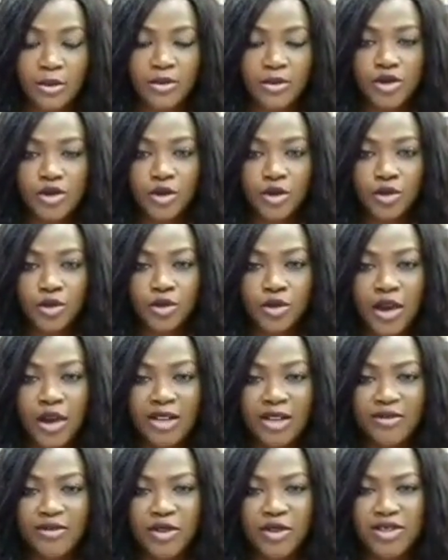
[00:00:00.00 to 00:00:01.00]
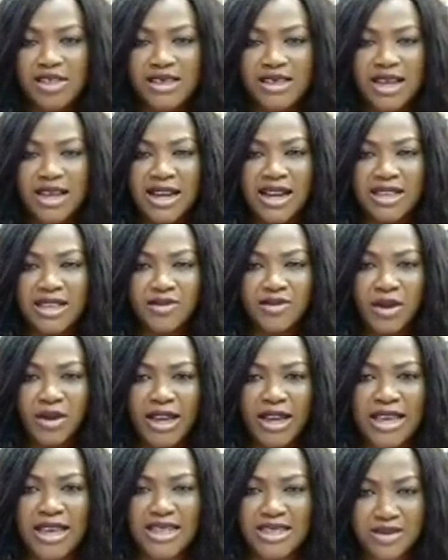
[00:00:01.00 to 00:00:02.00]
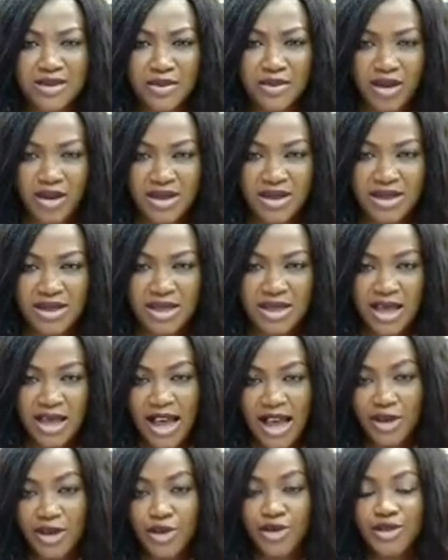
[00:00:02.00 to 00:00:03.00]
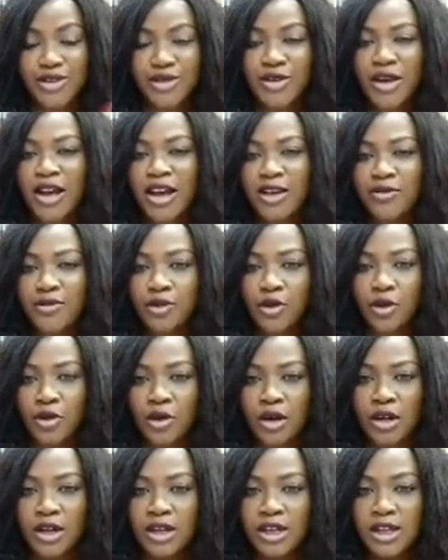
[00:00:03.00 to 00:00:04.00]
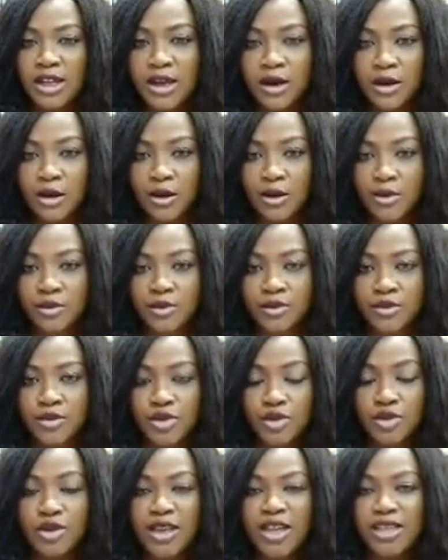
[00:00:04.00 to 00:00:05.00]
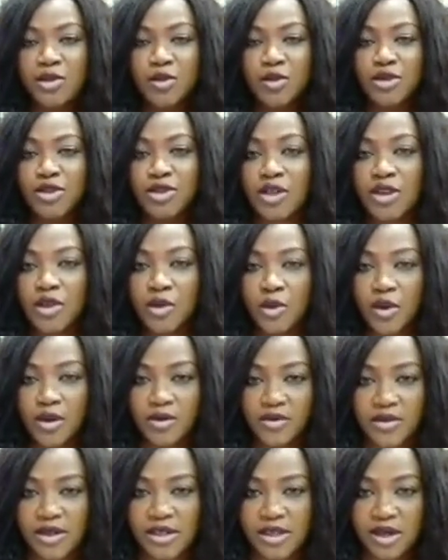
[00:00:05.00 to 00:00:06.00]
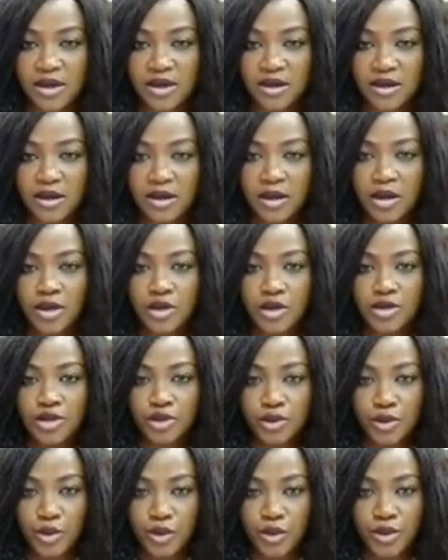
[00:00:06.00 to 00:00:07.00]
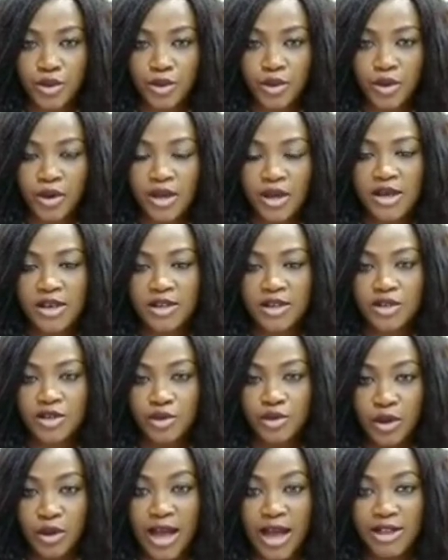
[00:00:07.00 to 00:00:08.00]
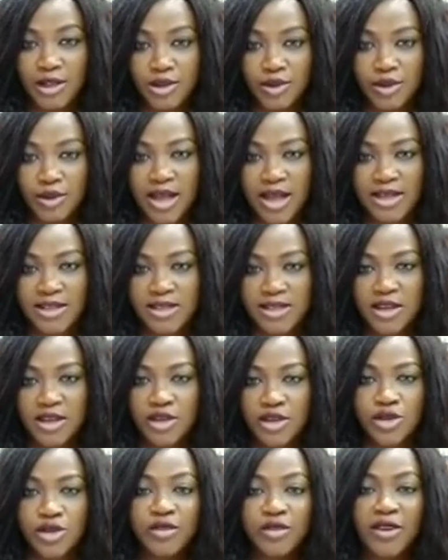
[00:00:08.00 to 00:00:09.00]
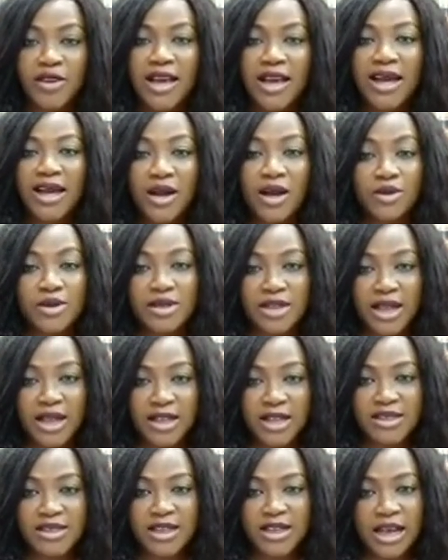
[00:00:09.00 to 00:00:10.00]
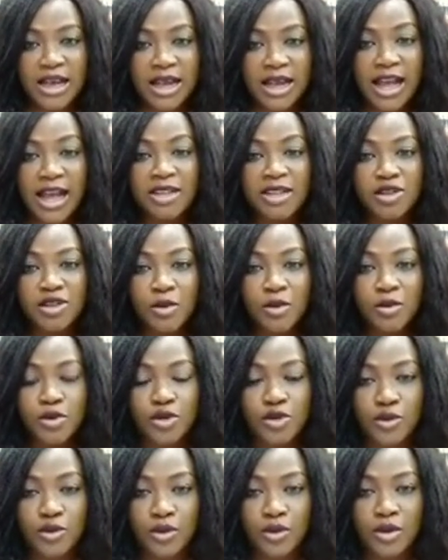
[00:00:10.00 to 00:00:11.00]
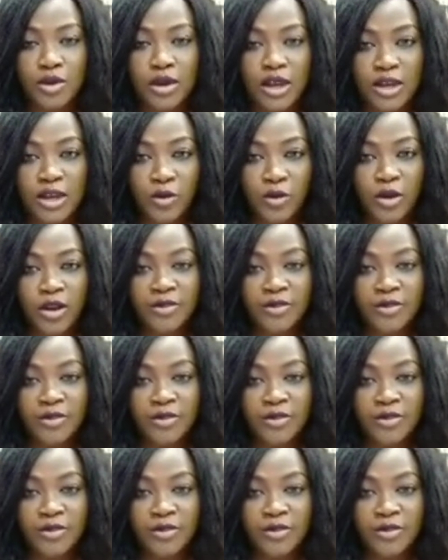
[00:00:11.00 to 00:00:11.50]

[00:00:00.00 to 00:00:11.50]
So you have courses that last for like 18 months, and you still have your 2 years post-study work visa to go through to add to that. So if you can count that, and it adds up to